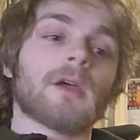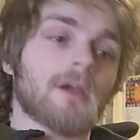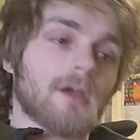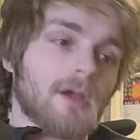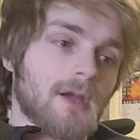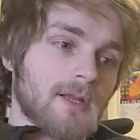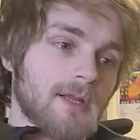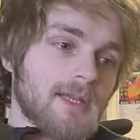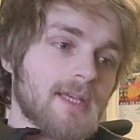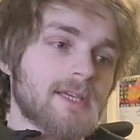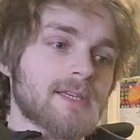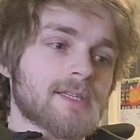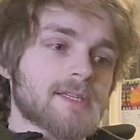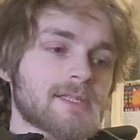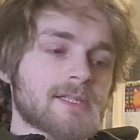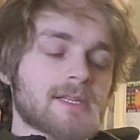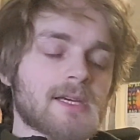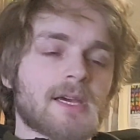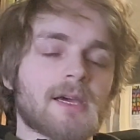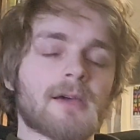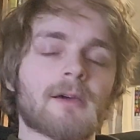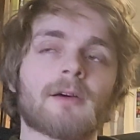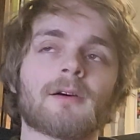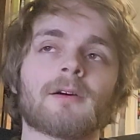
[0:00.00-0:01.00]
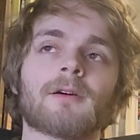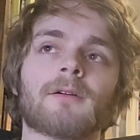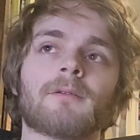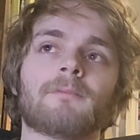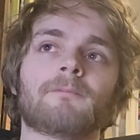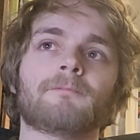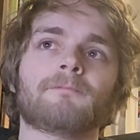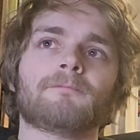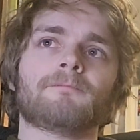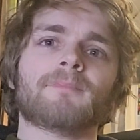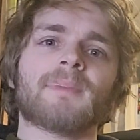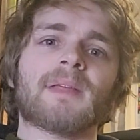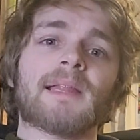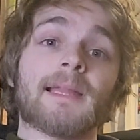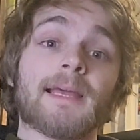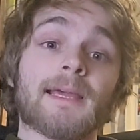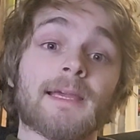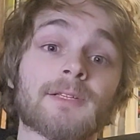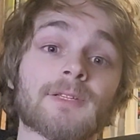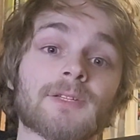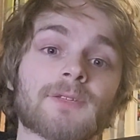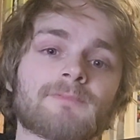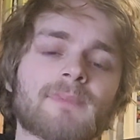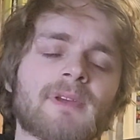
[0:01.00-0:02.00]
at least Middle
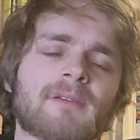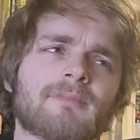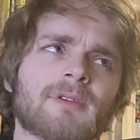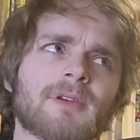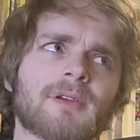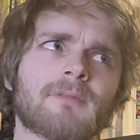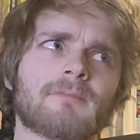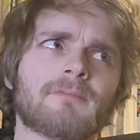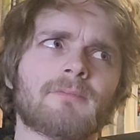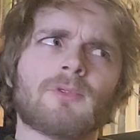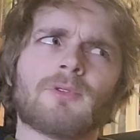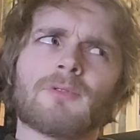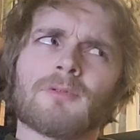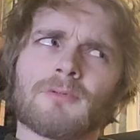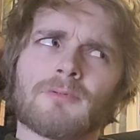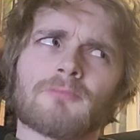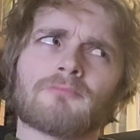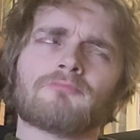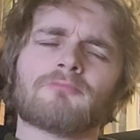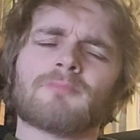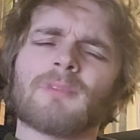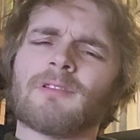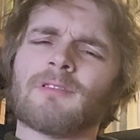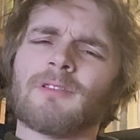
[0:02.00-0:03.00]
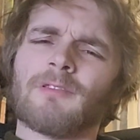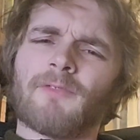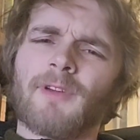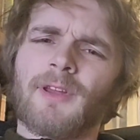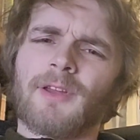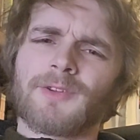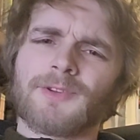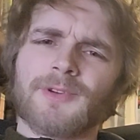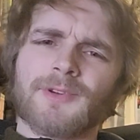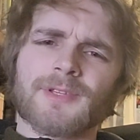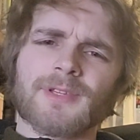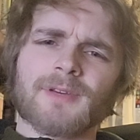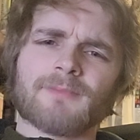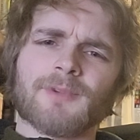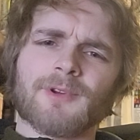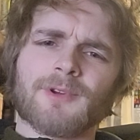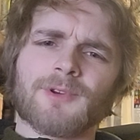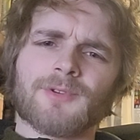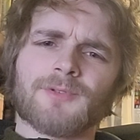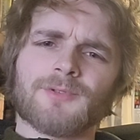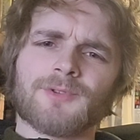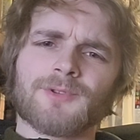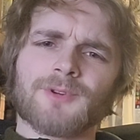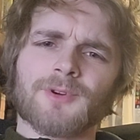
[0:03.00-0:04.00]
Ages, maybe maybe Renaissance. I'm not
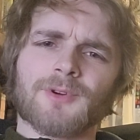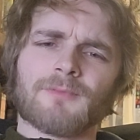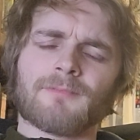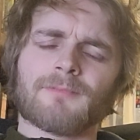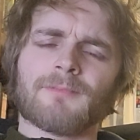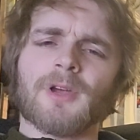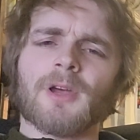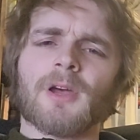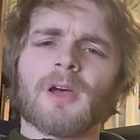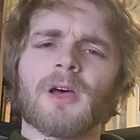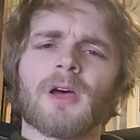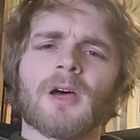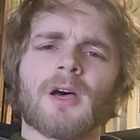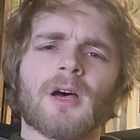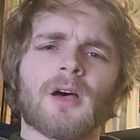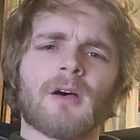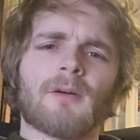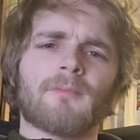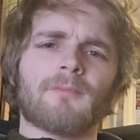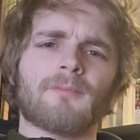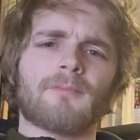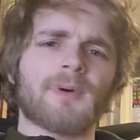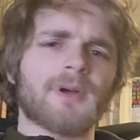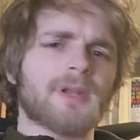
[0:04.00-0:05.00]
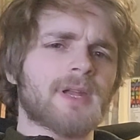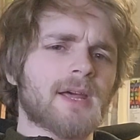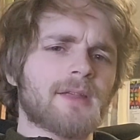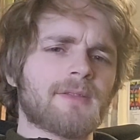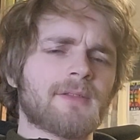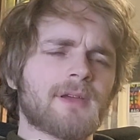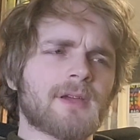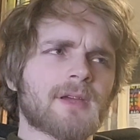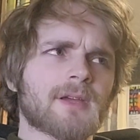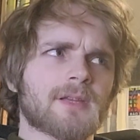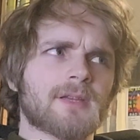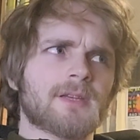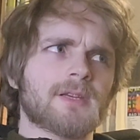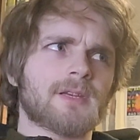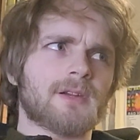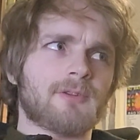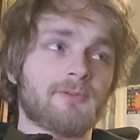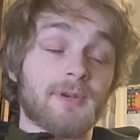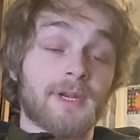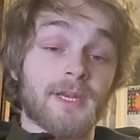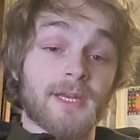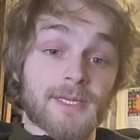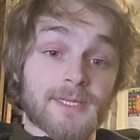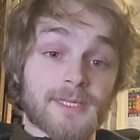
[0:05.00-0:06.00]
too sure, but I think it
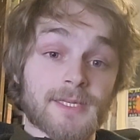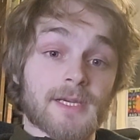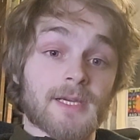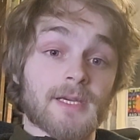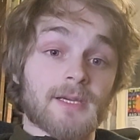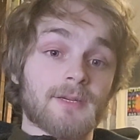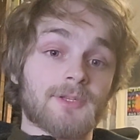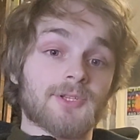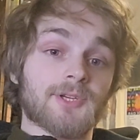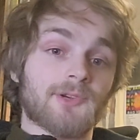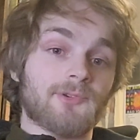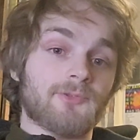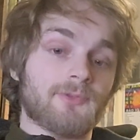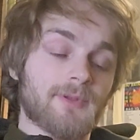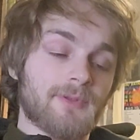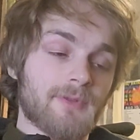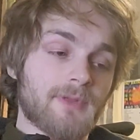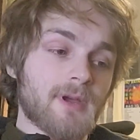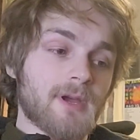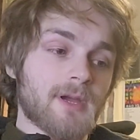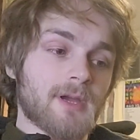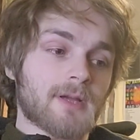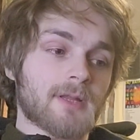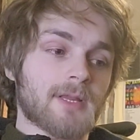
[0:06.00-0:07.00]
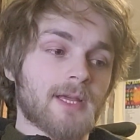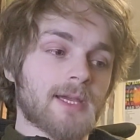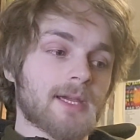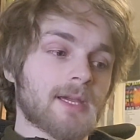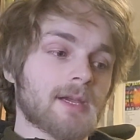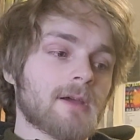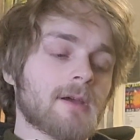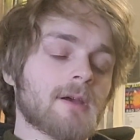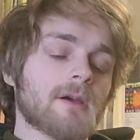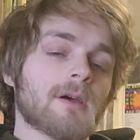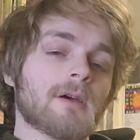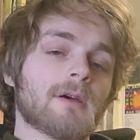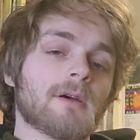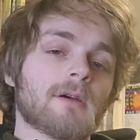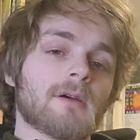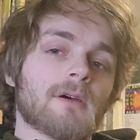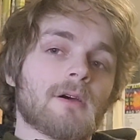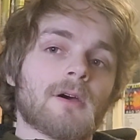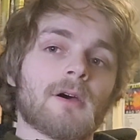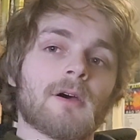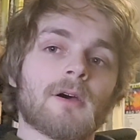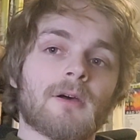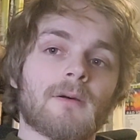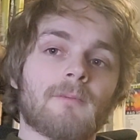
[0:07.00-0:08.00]
is a genuine thing. Like
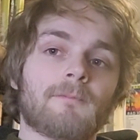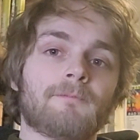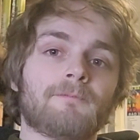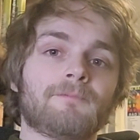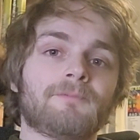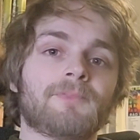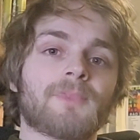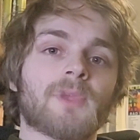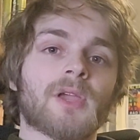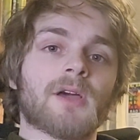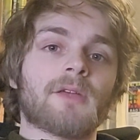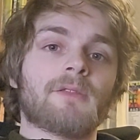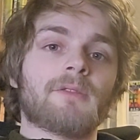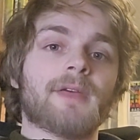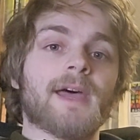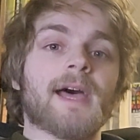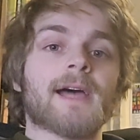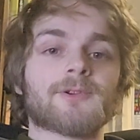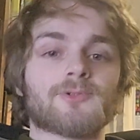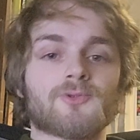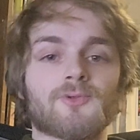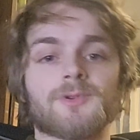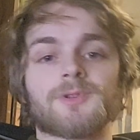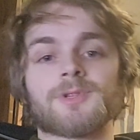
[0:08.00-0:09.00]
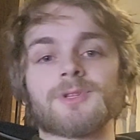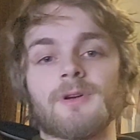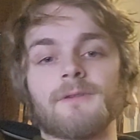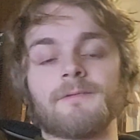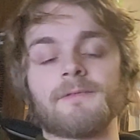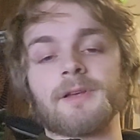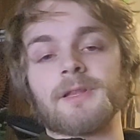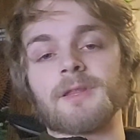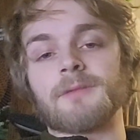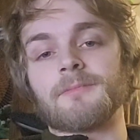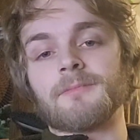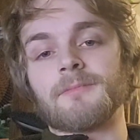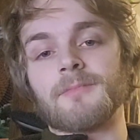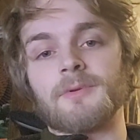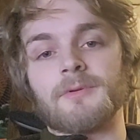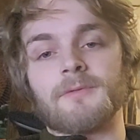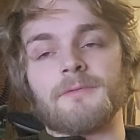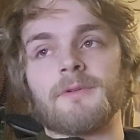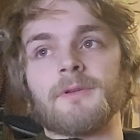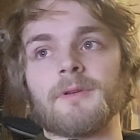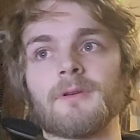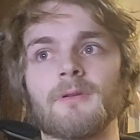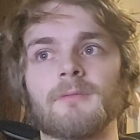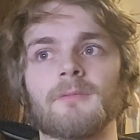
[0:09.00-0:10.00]
that or stuff like
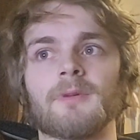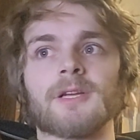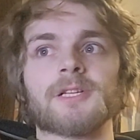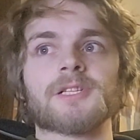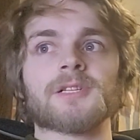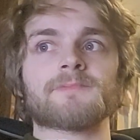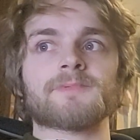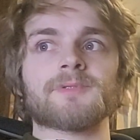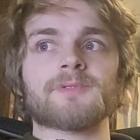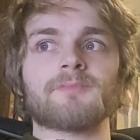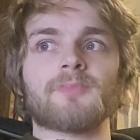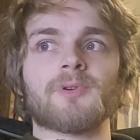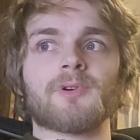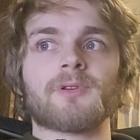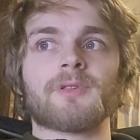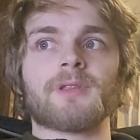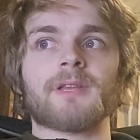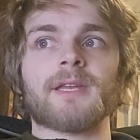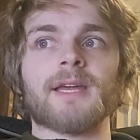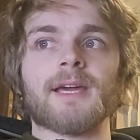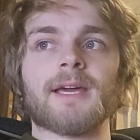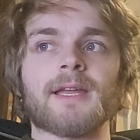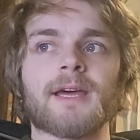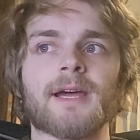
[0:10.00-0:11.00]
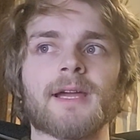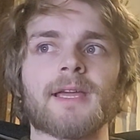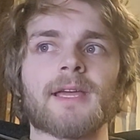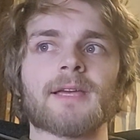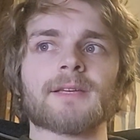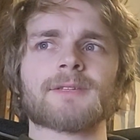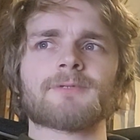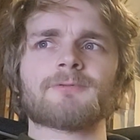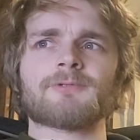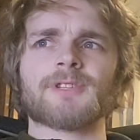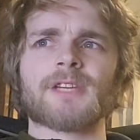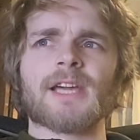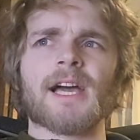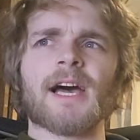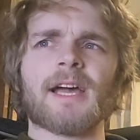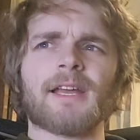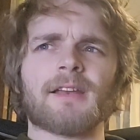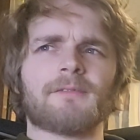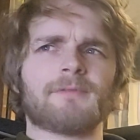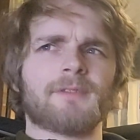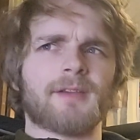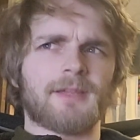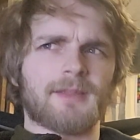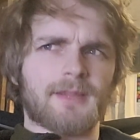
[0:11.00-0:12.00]
the Egyptian Book of the Dead. I guess it was
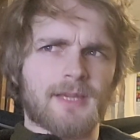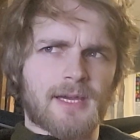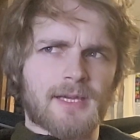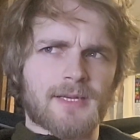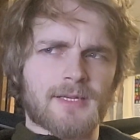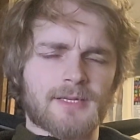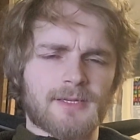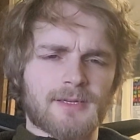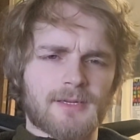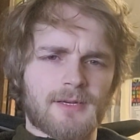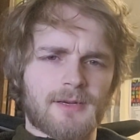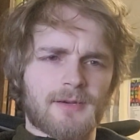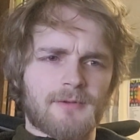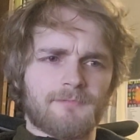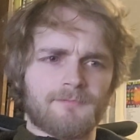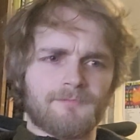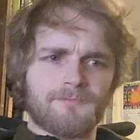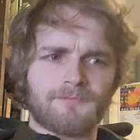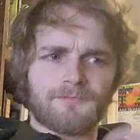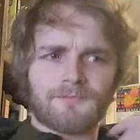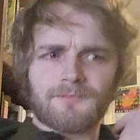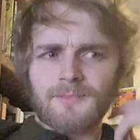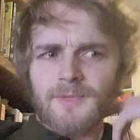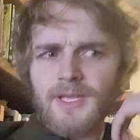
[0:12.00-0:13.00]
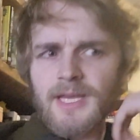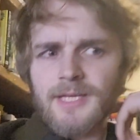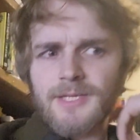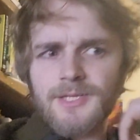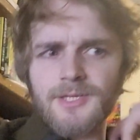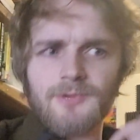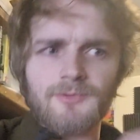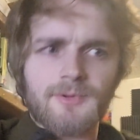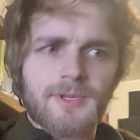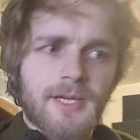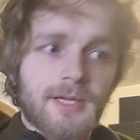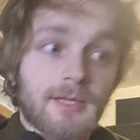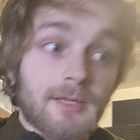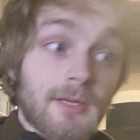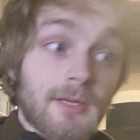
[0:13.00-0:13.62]
kind of like that. It had to do with like